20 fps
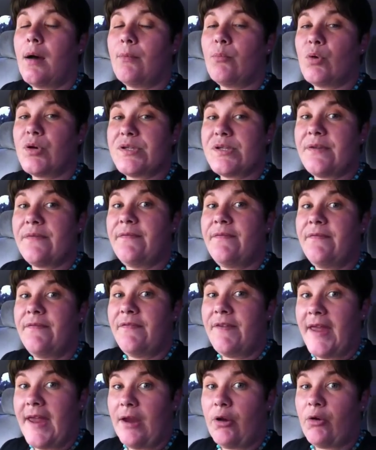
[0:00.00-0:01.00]
was a
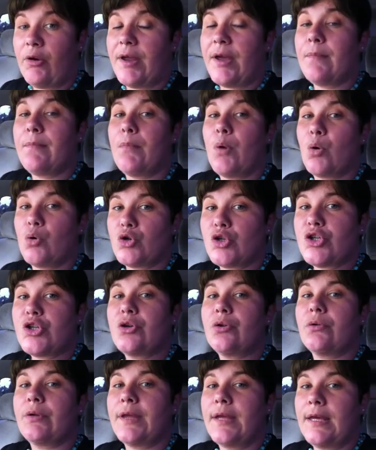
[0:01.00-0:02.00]
very
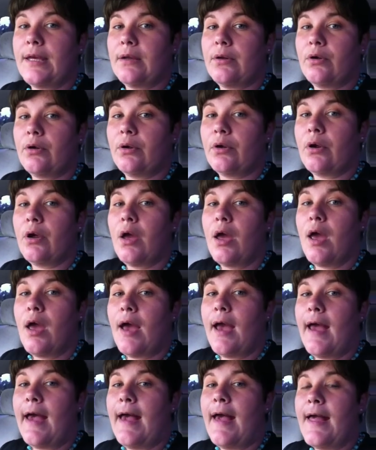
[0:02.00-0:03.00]
emotional eater,
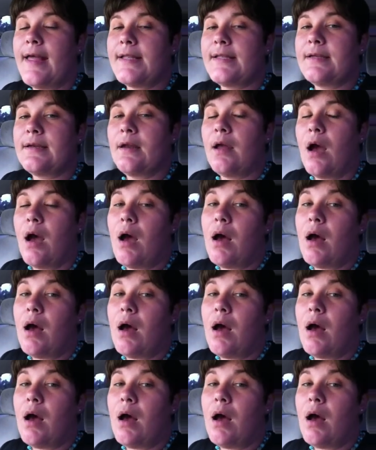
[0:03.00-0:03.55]
and